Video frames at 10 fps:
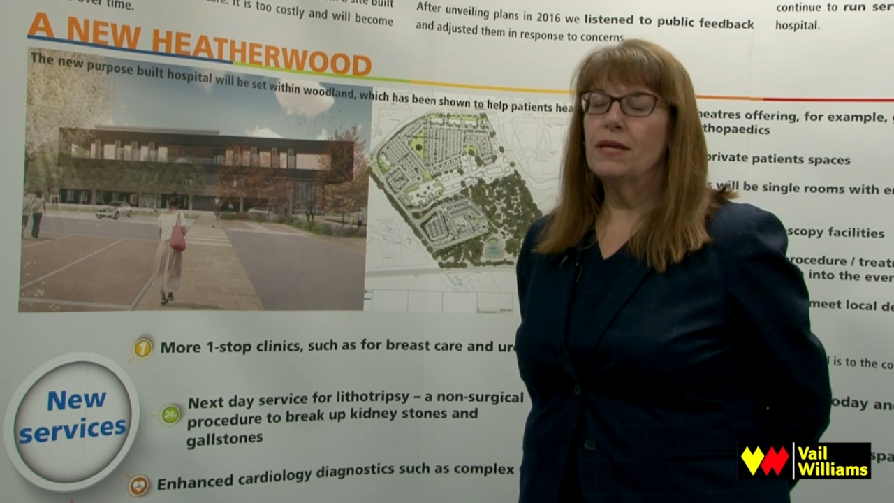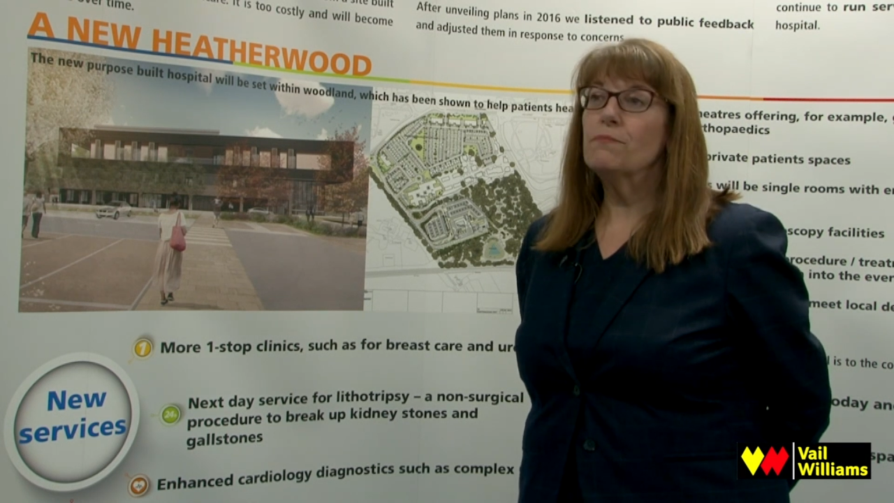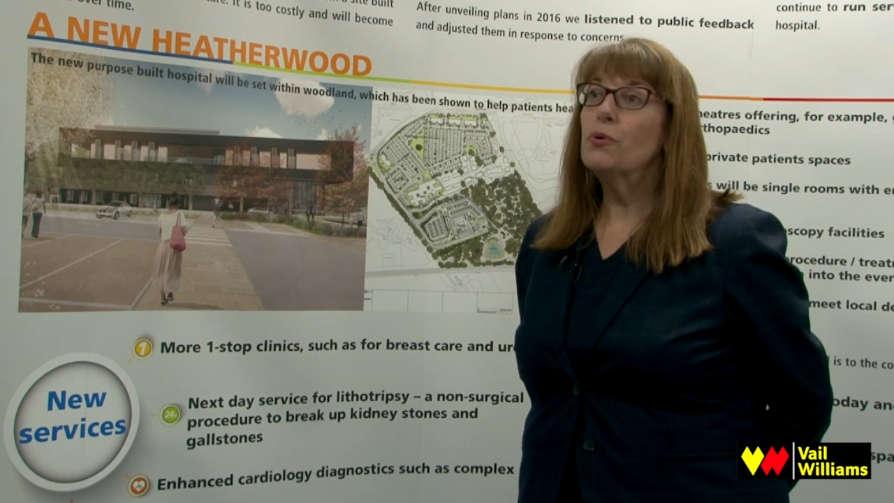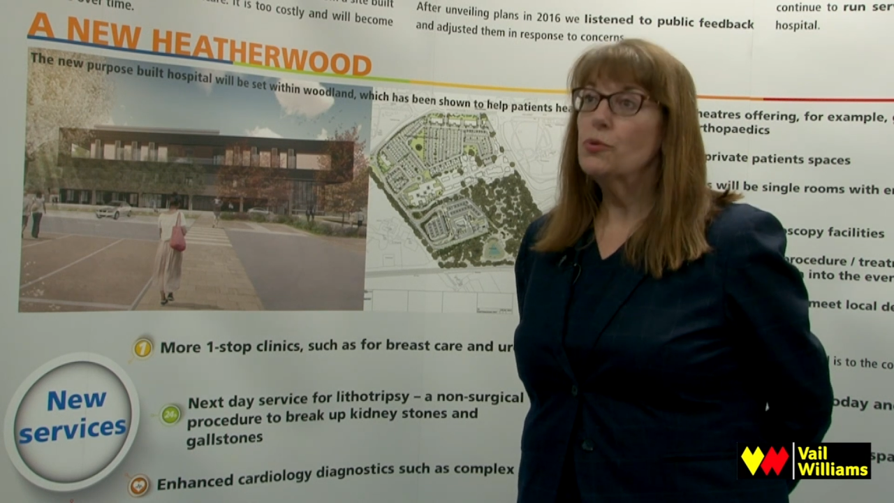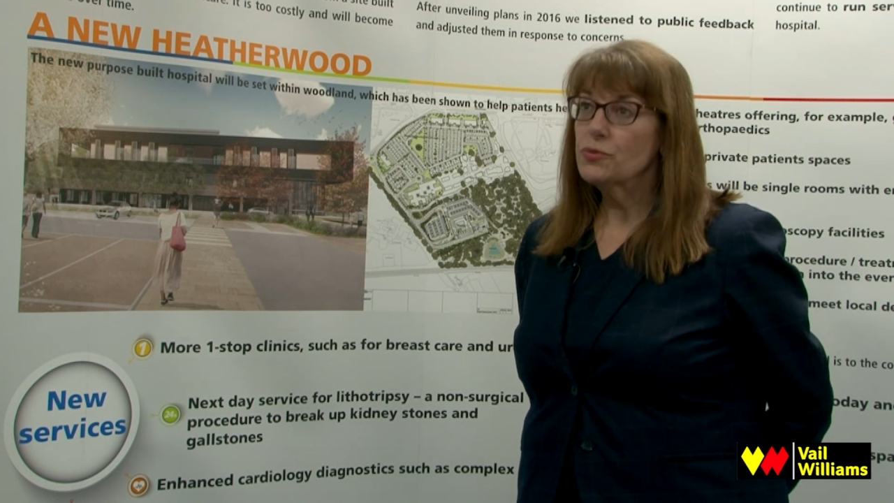
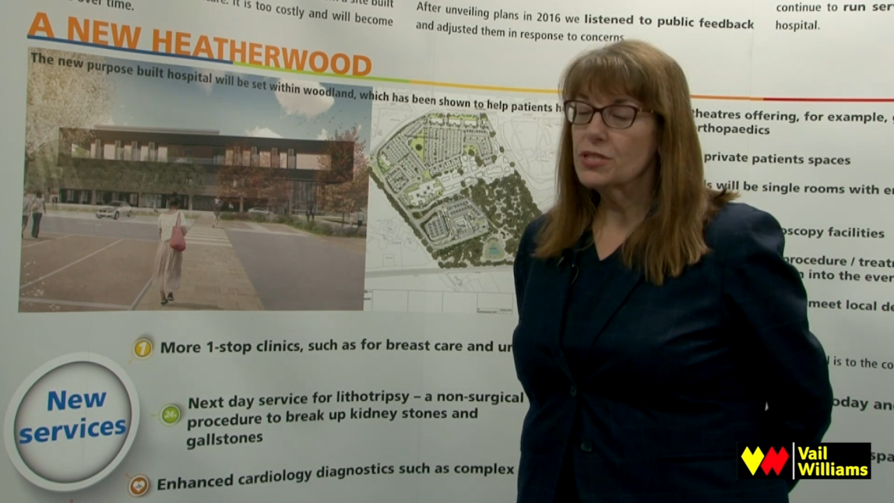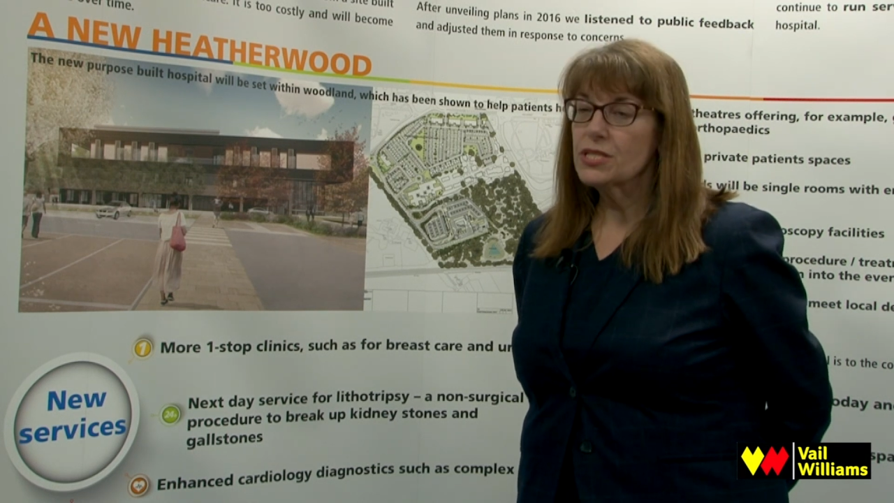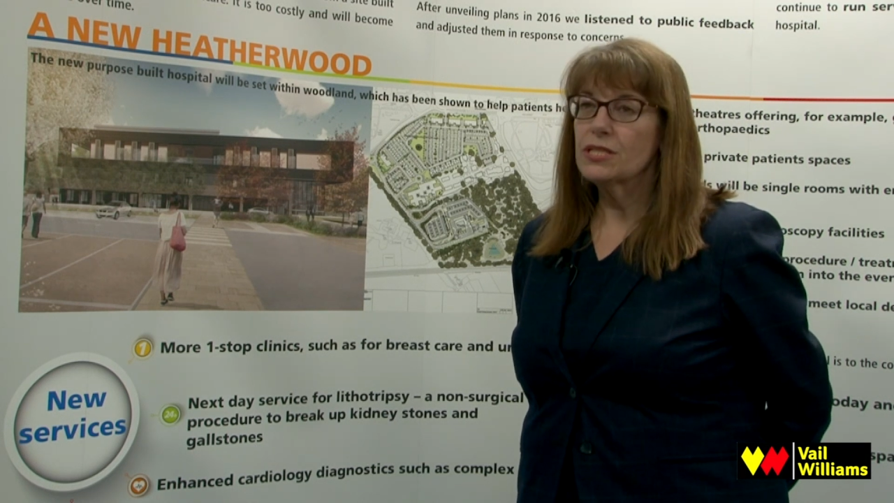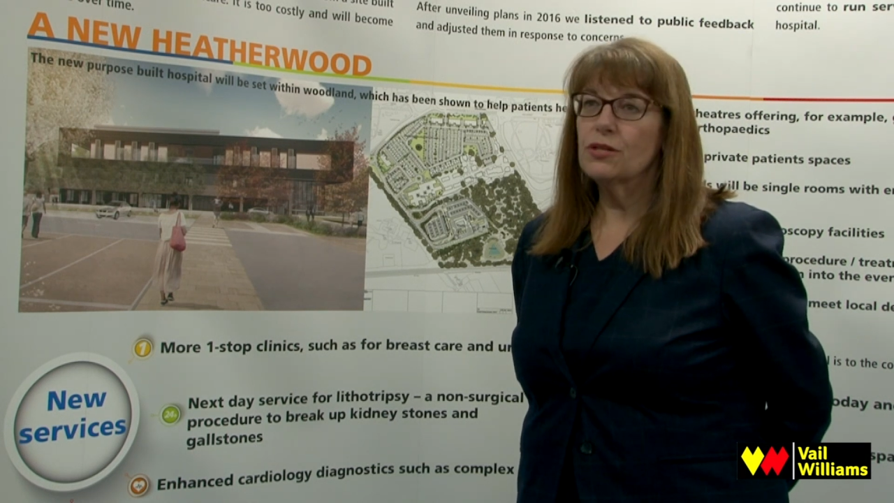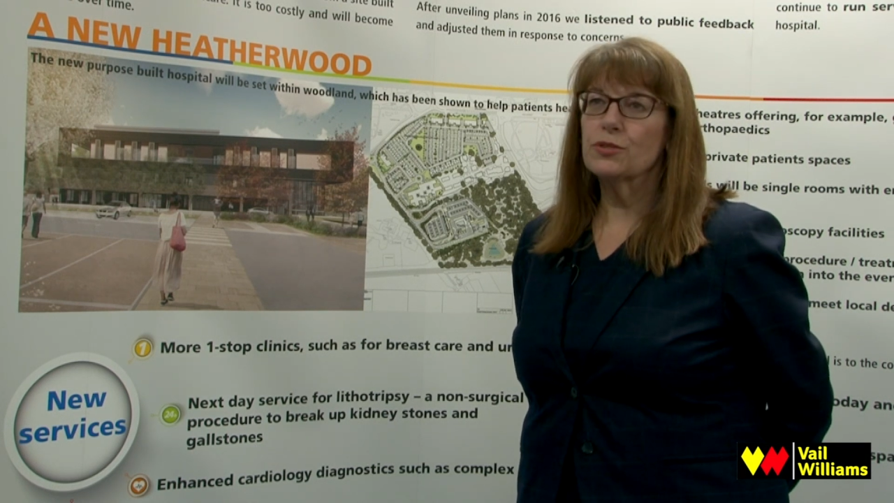
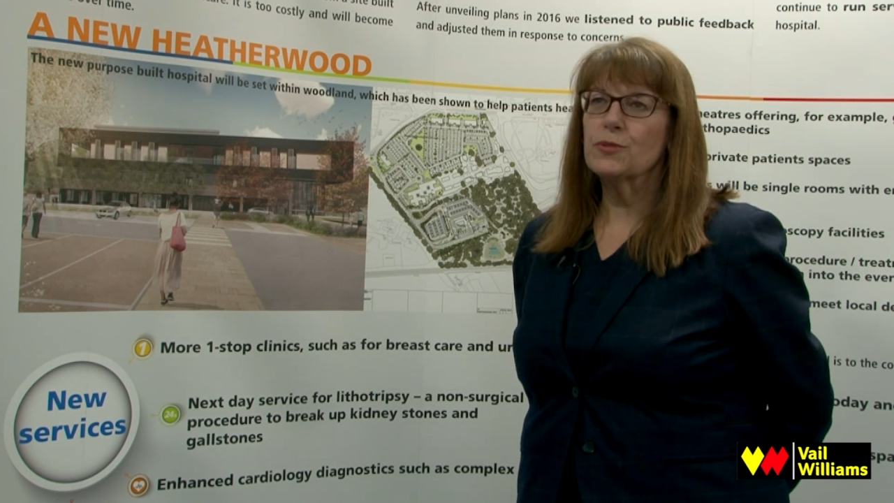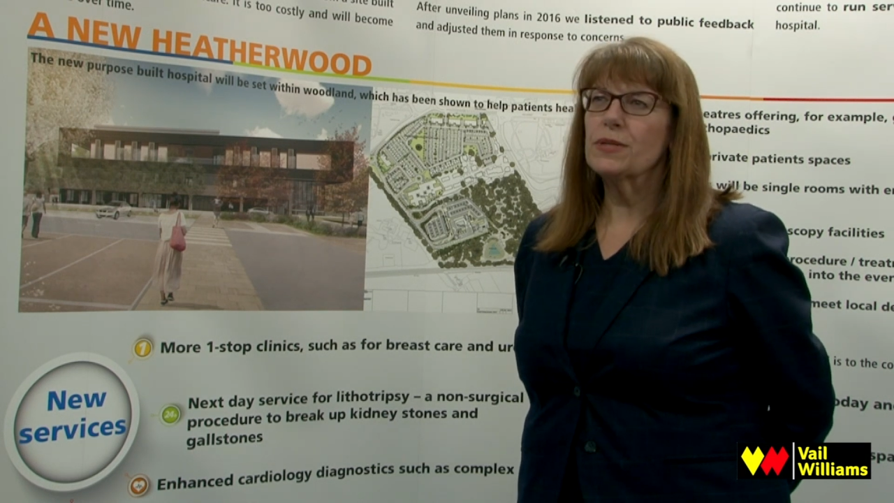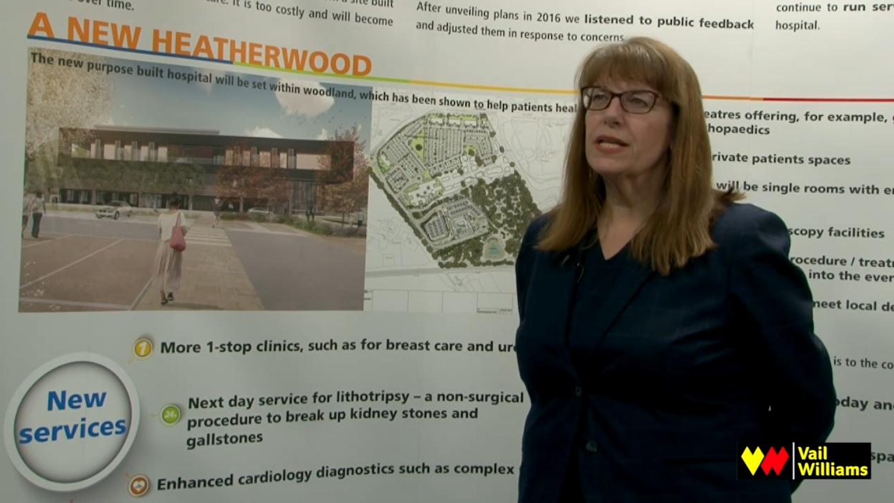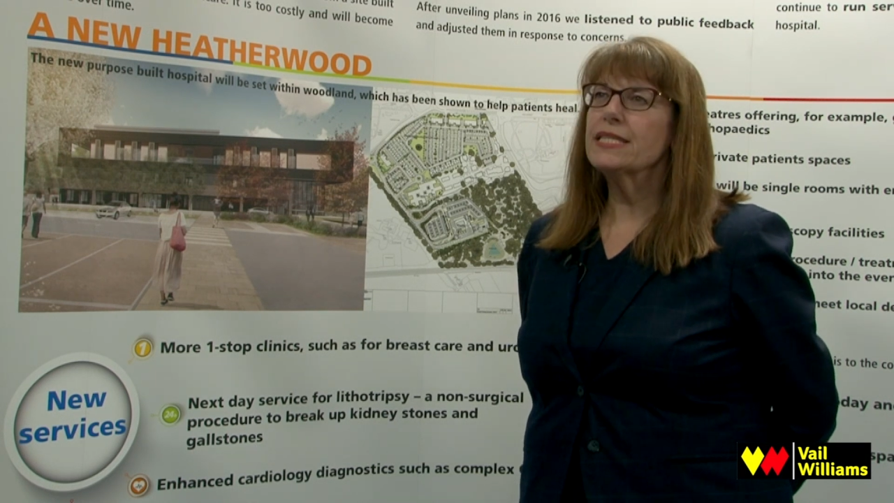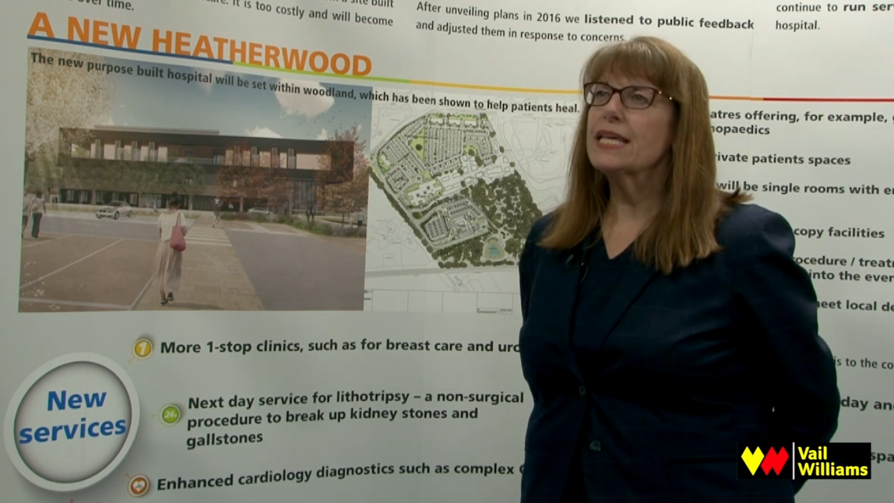importance to the hospital.